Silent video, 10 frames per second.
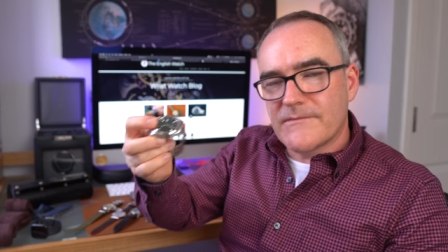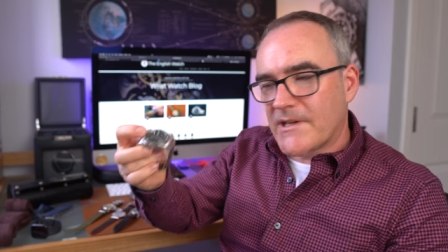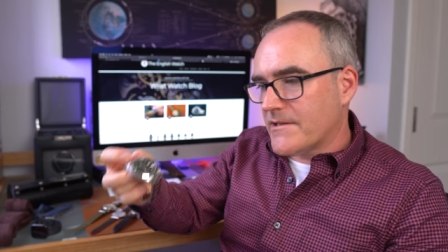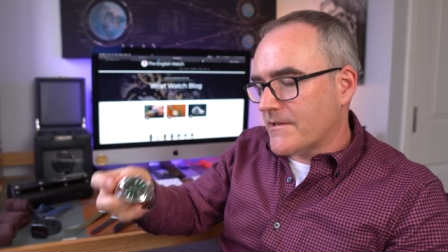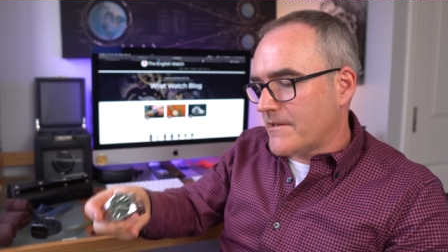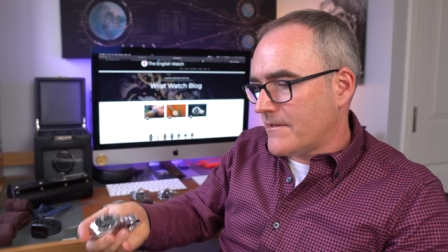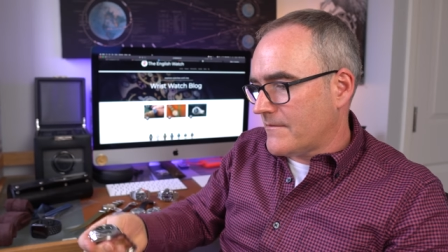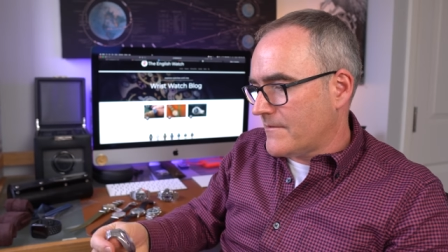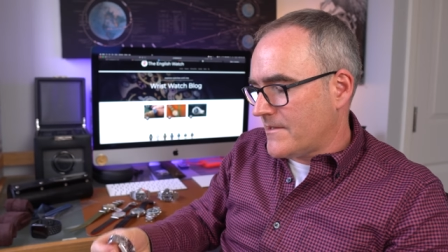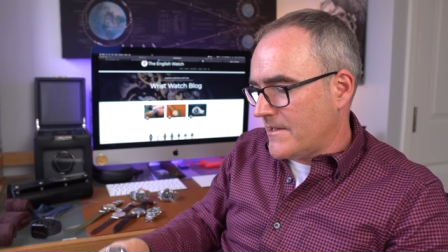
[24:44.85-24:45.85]
Yeah, that,
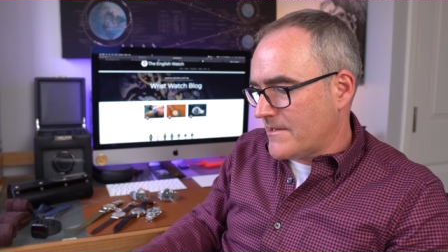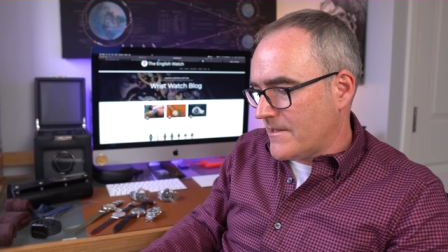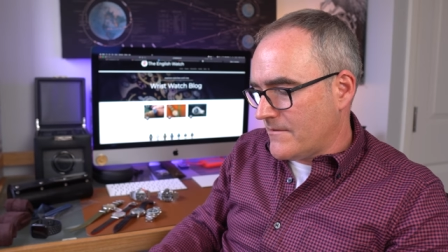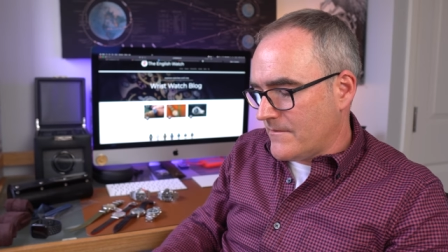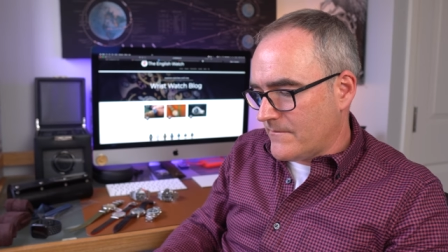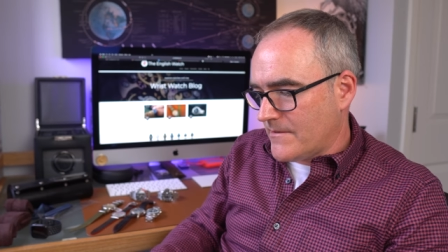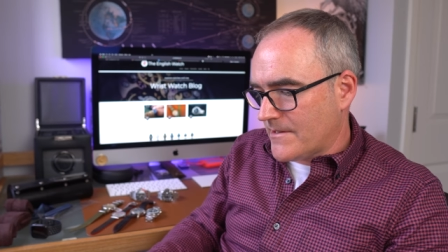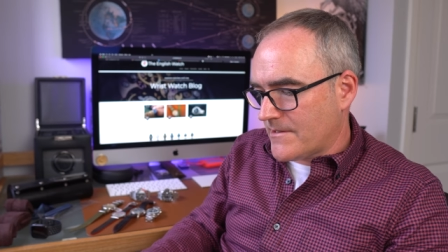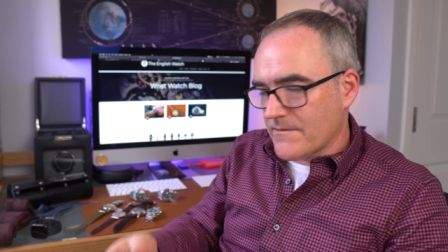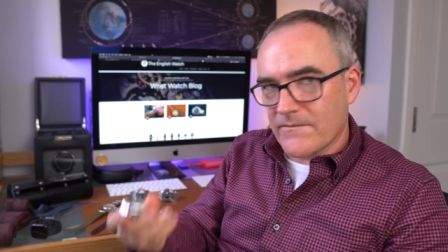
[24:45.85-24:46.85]
that TSO, the,
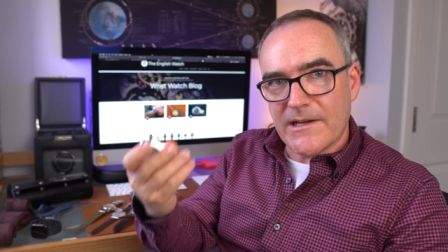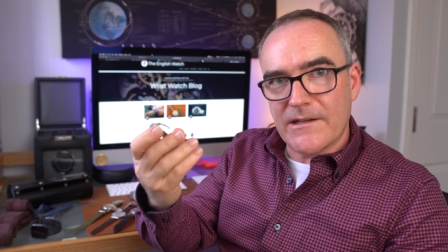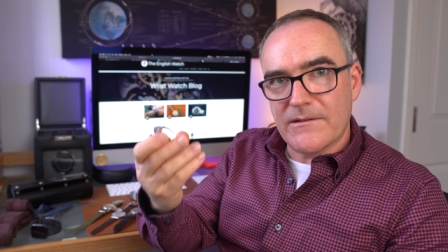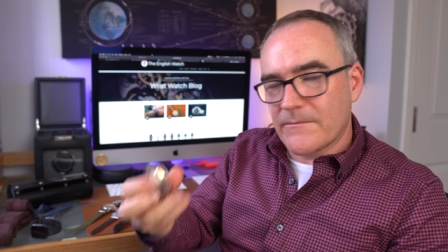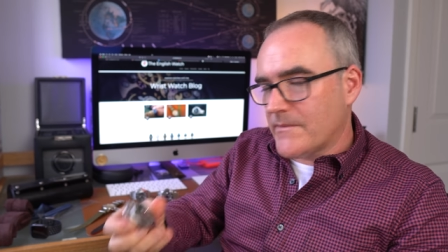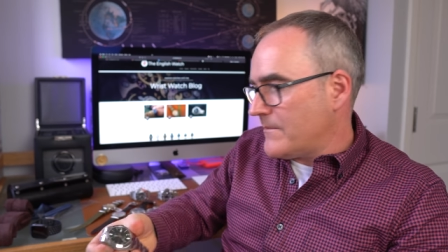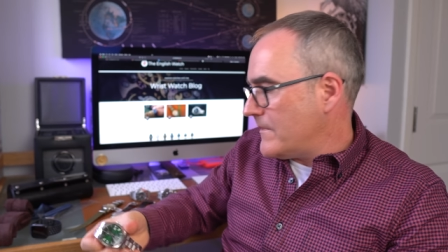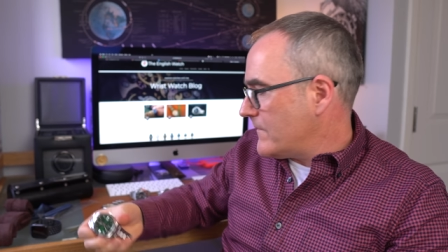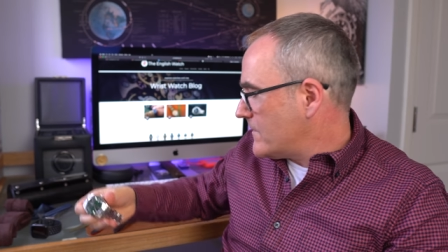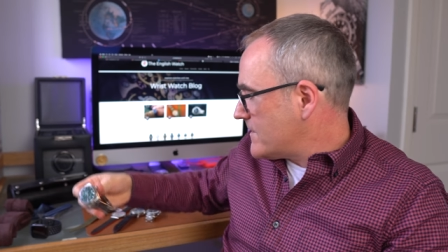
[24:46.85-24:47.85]
that's the value that maybe
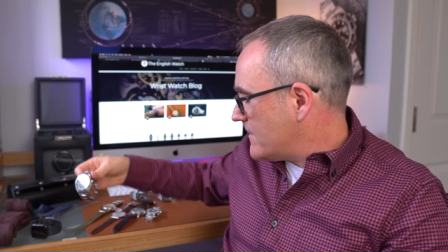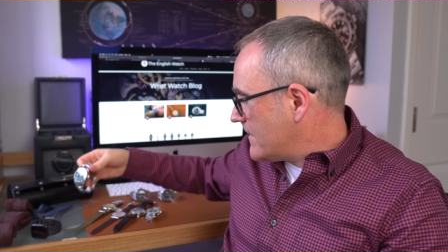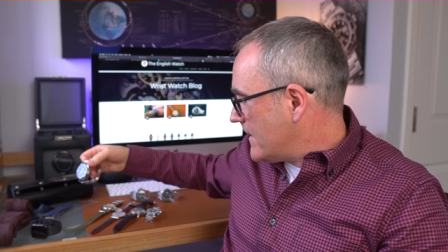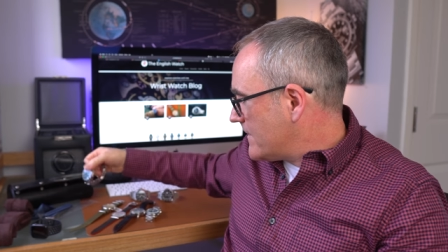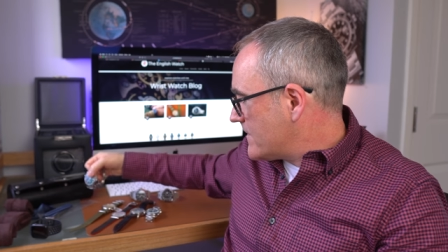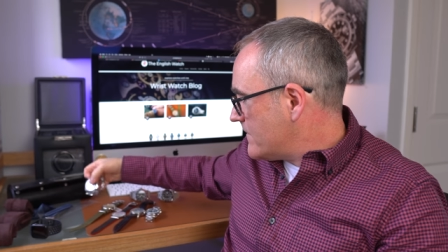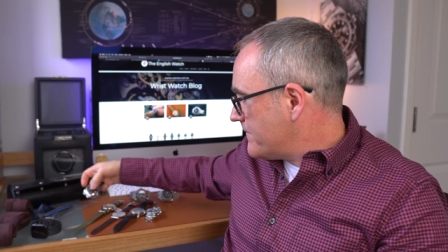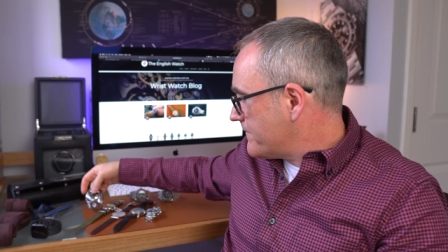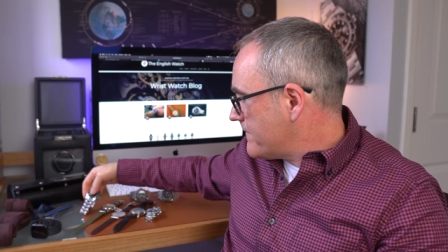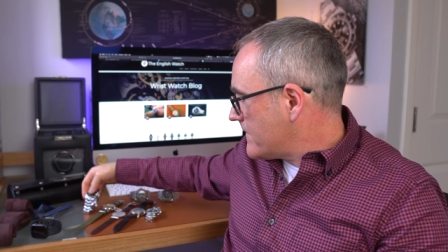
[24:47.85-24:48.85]
I lost out of this one.
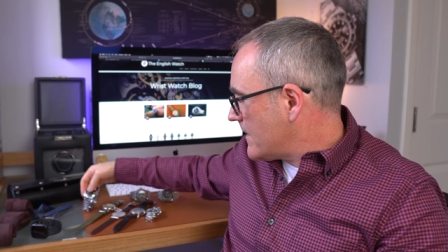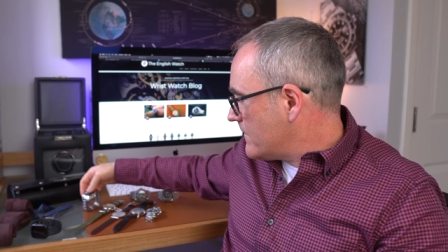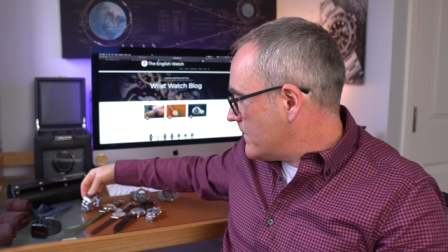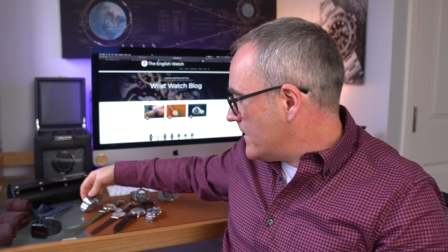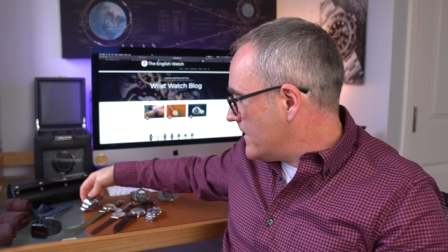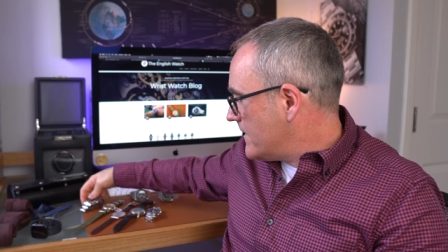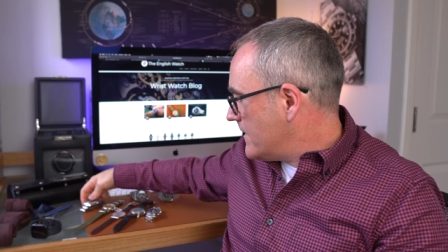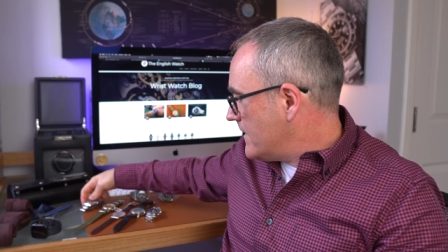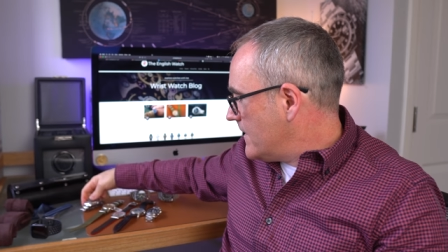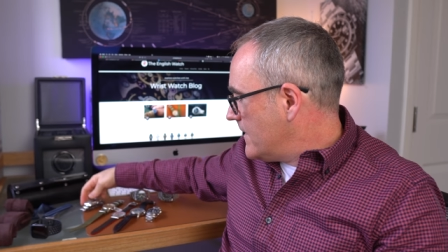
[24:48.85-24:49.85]
But
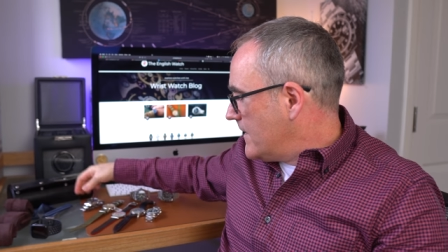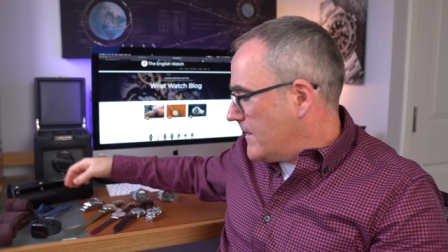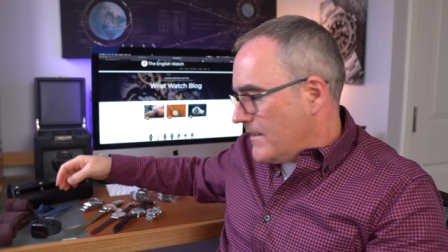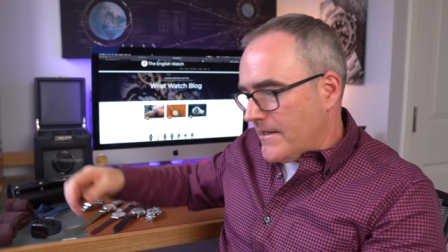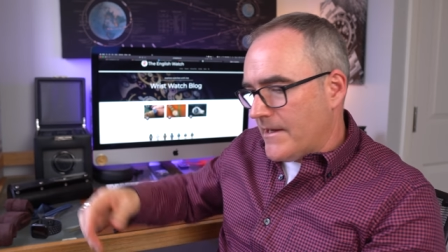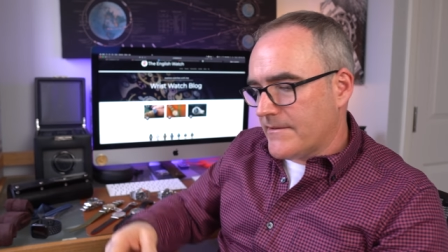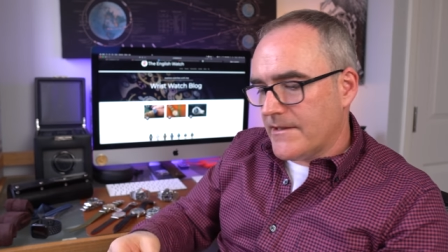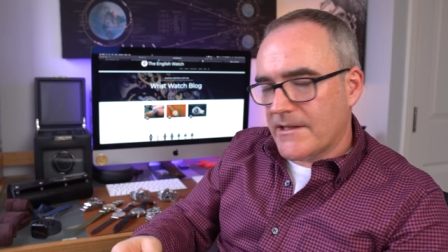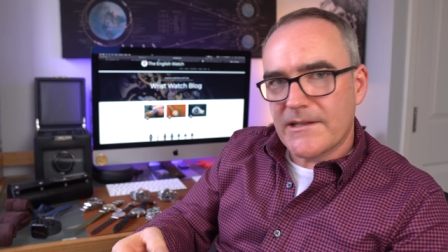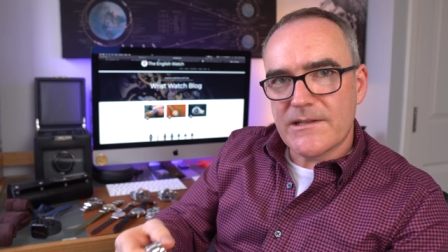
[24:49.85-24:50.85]
yeah, I
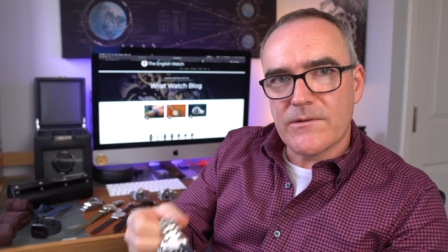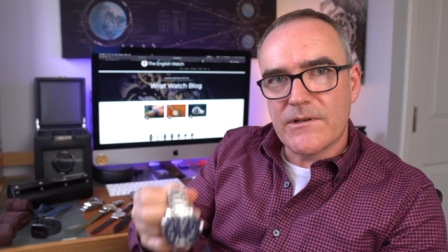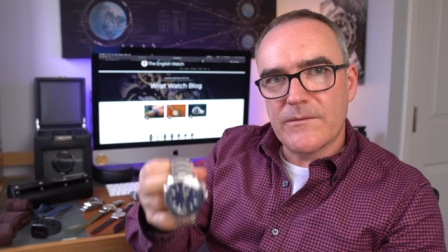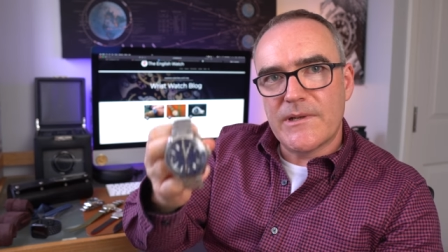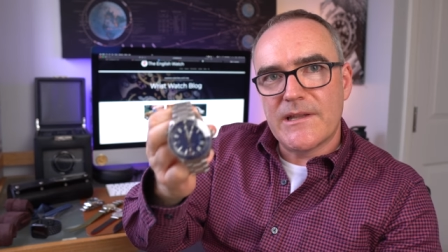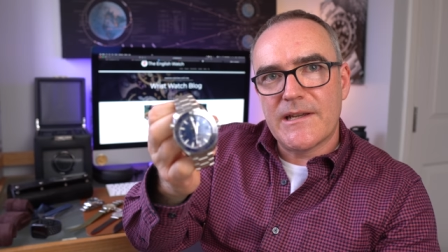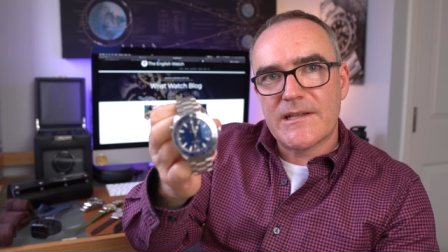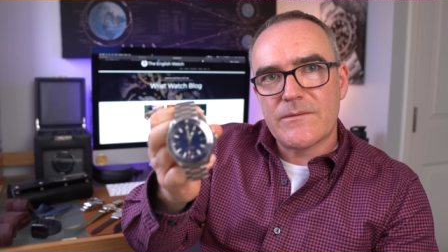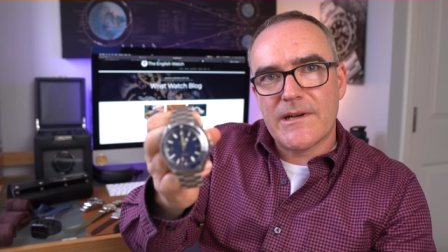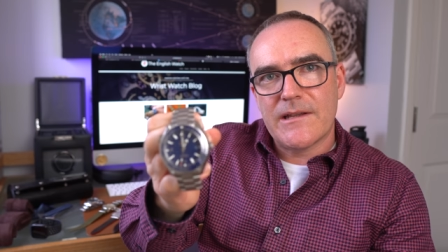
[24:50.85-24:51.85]
think this one could be the
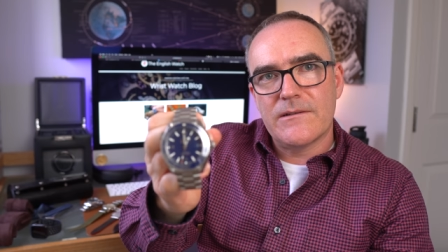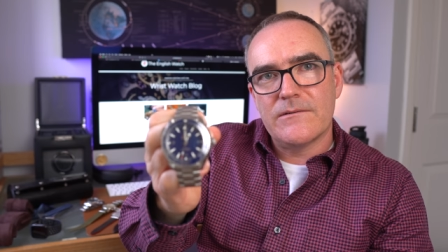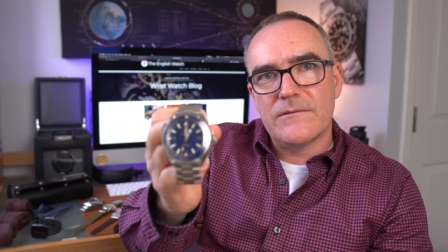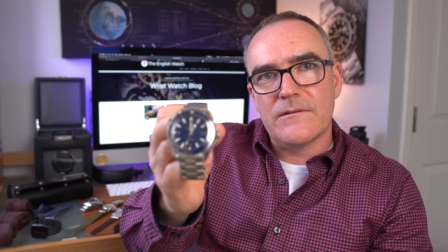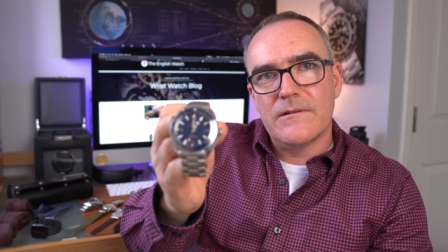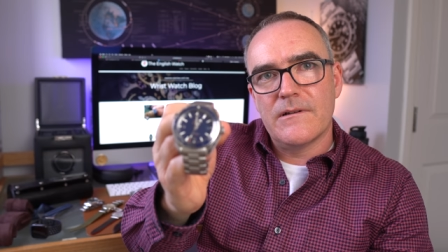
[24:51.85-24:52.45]
next one out the door.